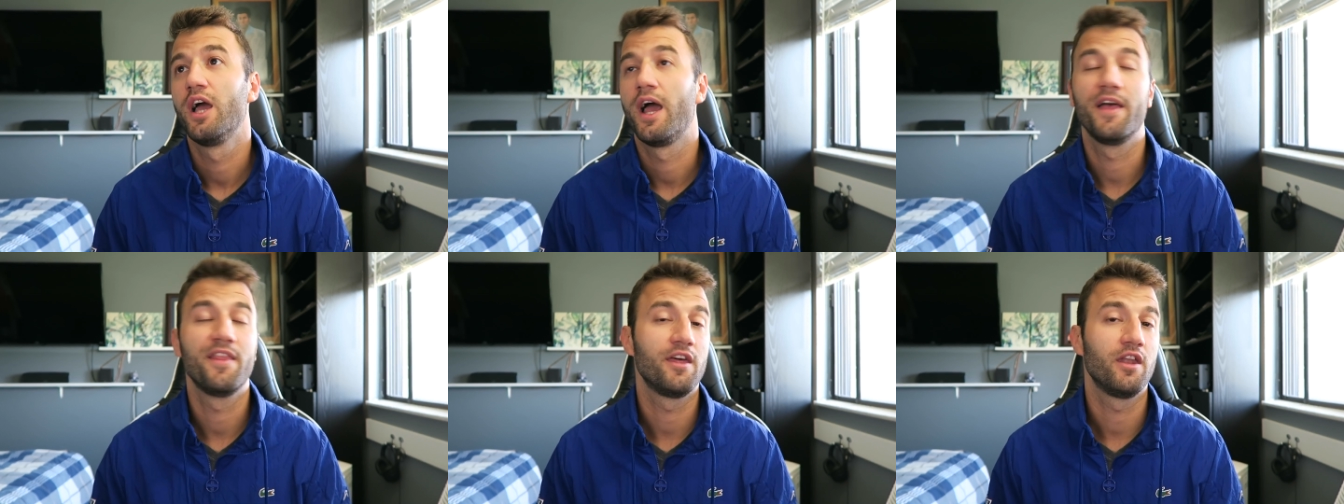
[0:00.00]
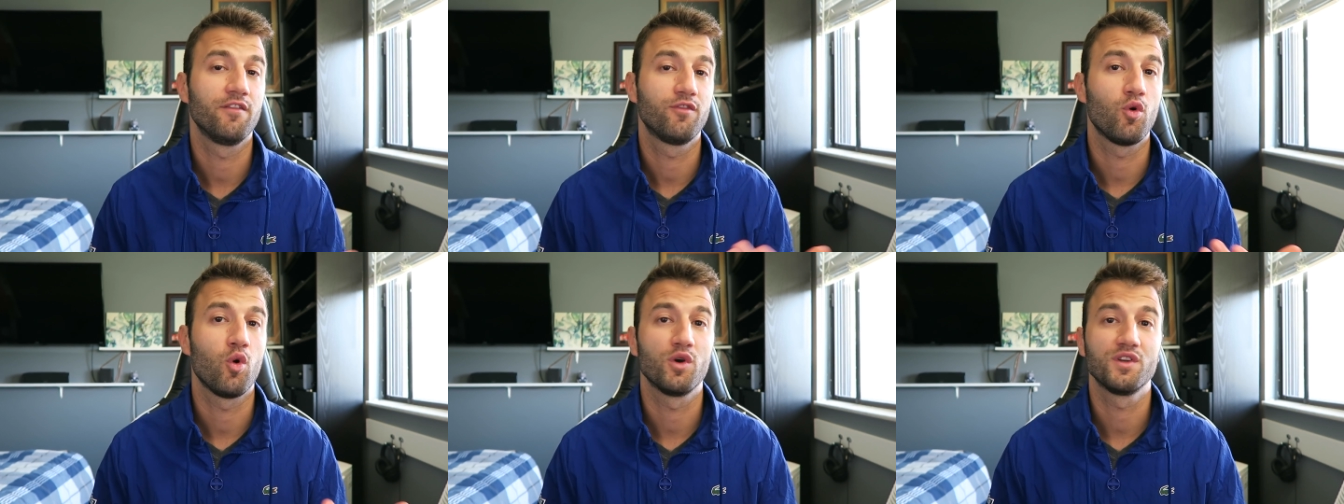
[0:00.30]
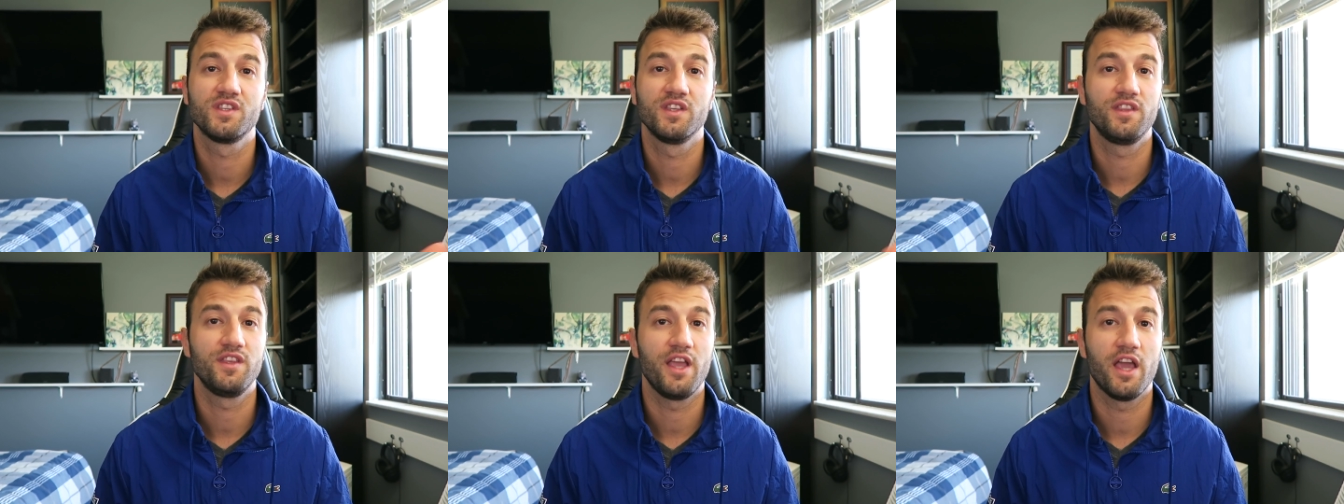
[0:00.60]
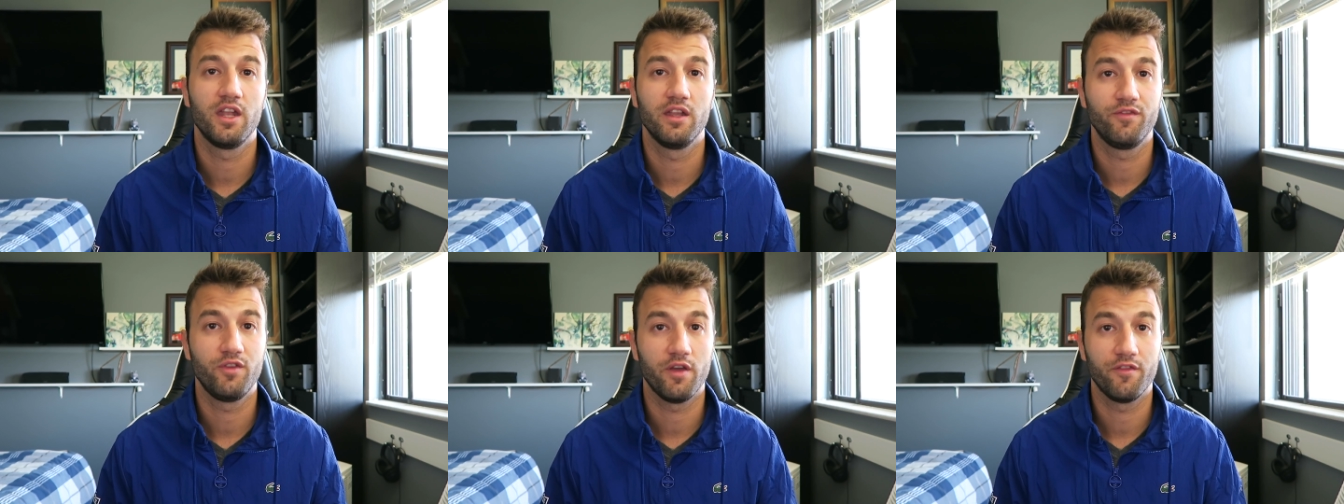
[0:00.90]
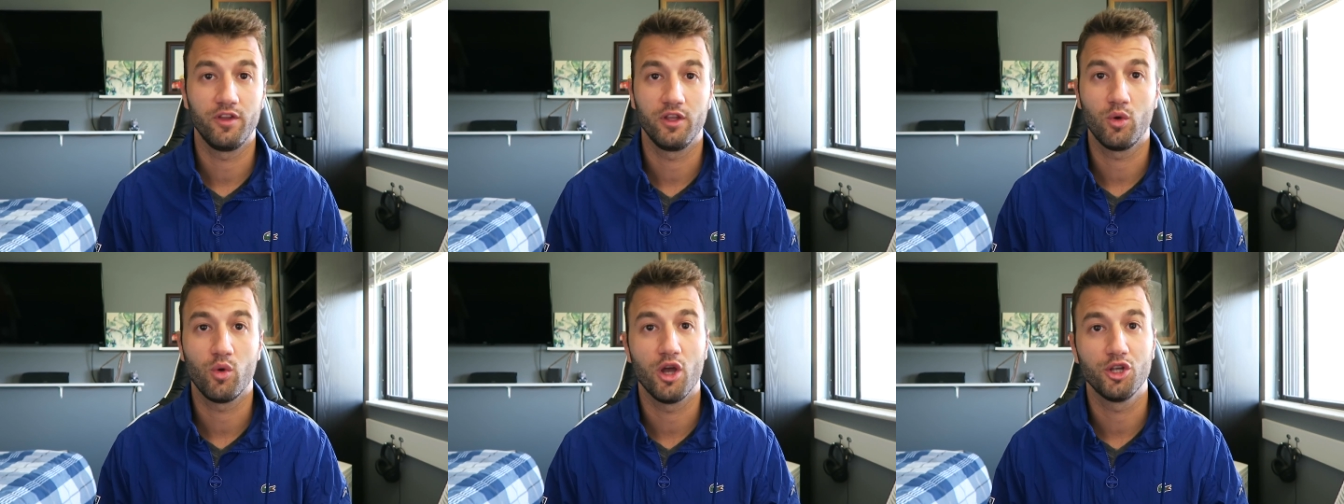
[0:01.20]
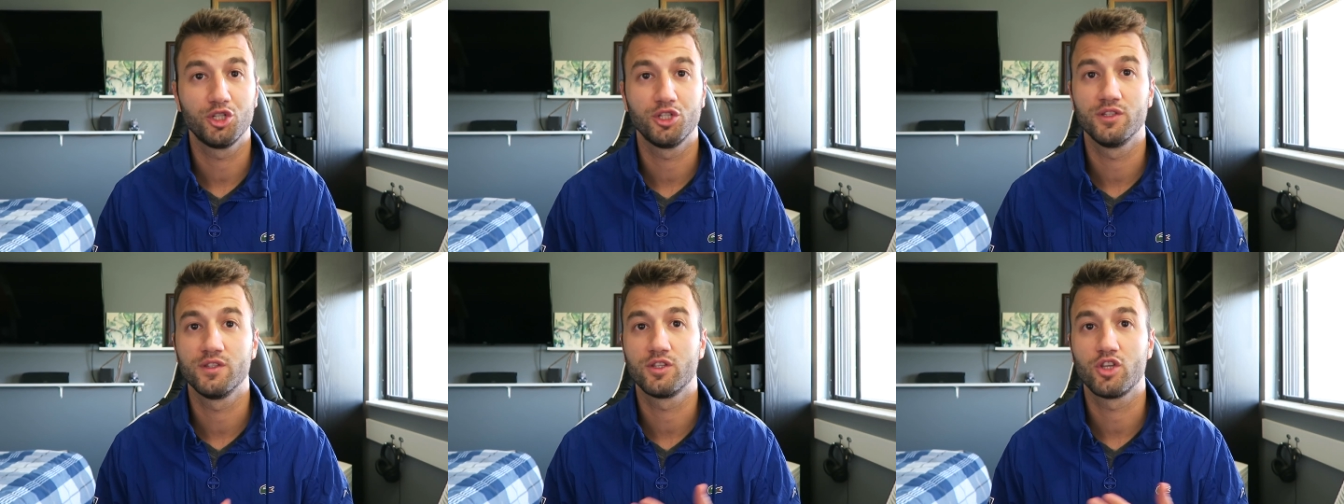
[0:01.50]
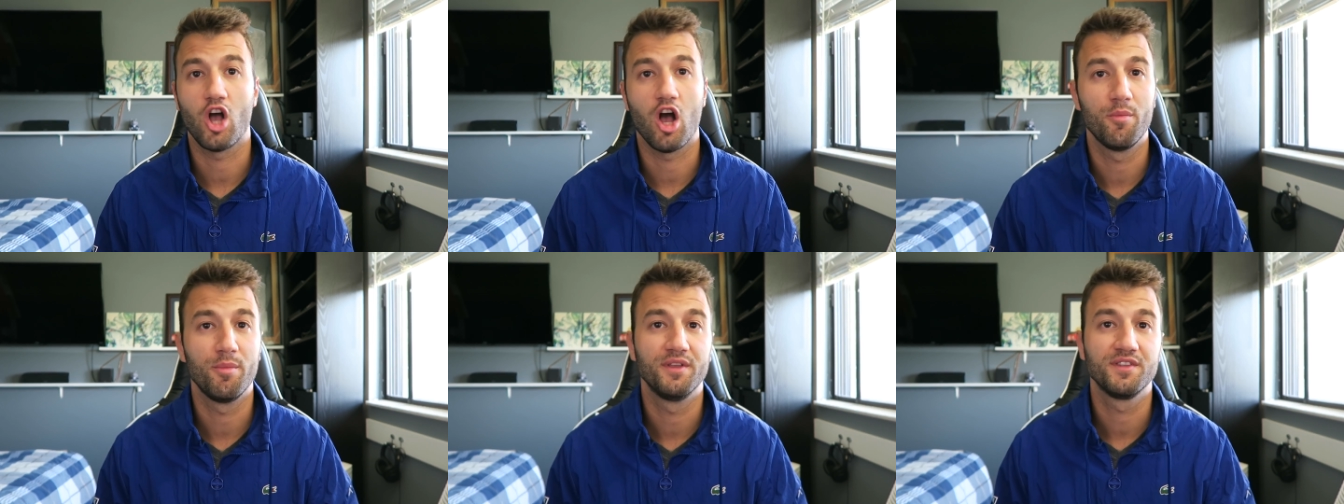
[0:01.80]
And then of course, at the end, if you have any questions,
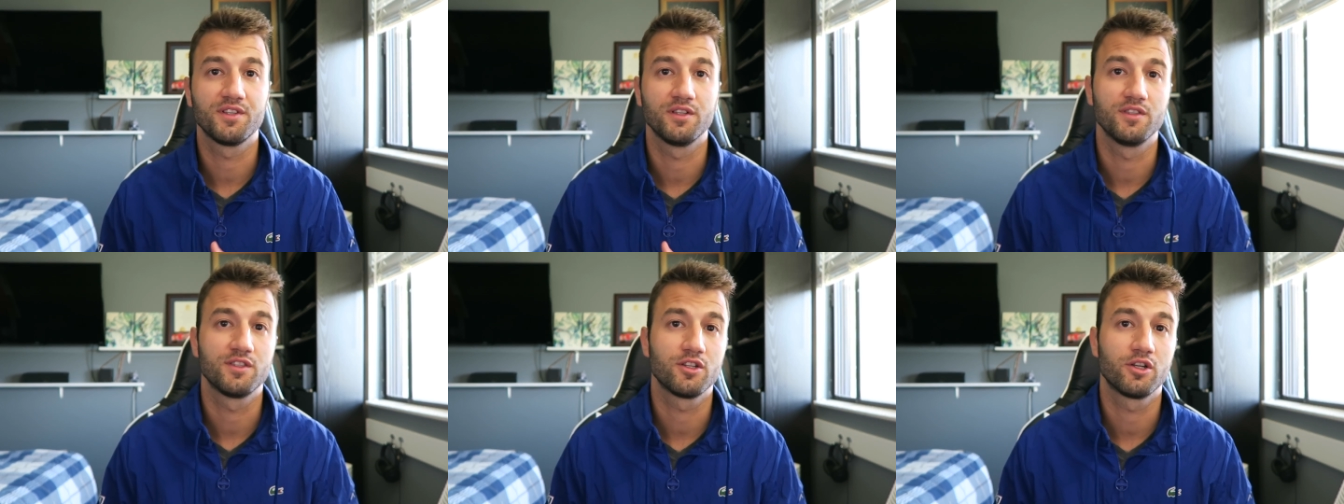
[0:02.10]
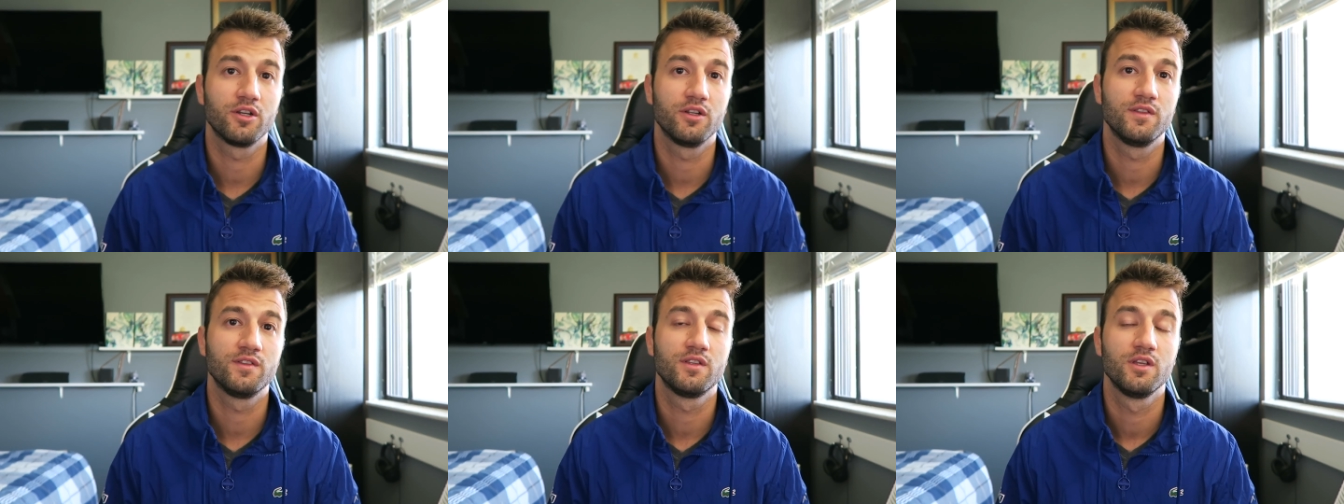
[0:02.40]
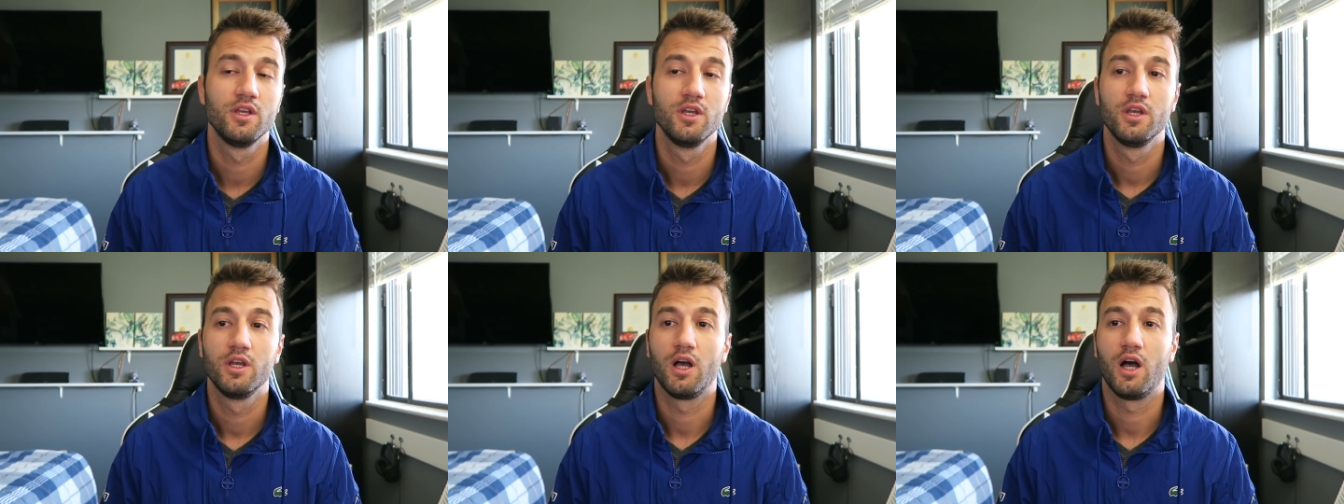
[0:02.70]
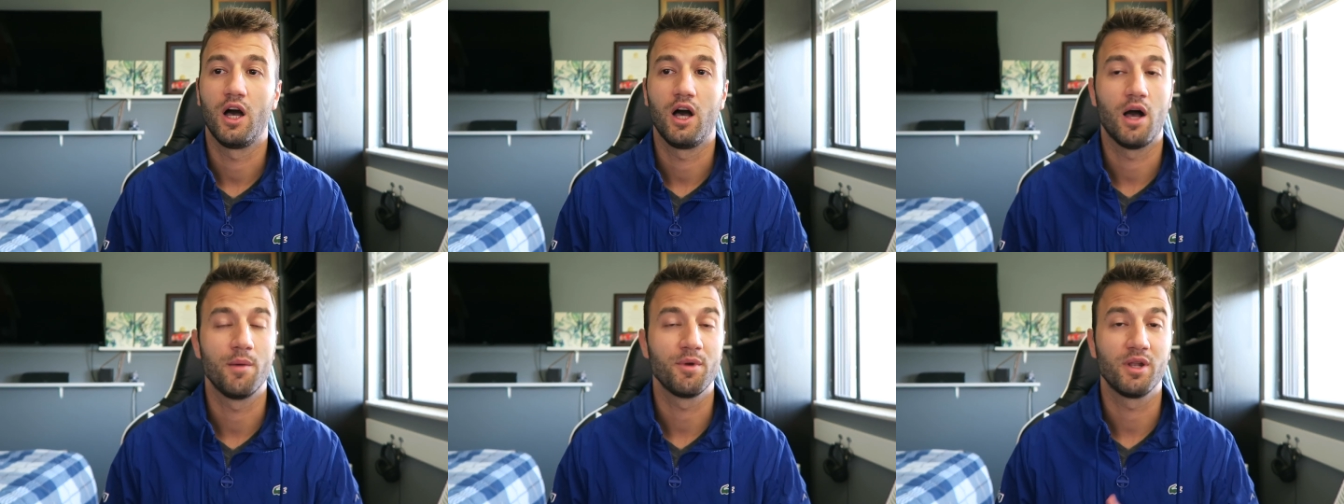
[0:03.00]
comments, concerns, uh,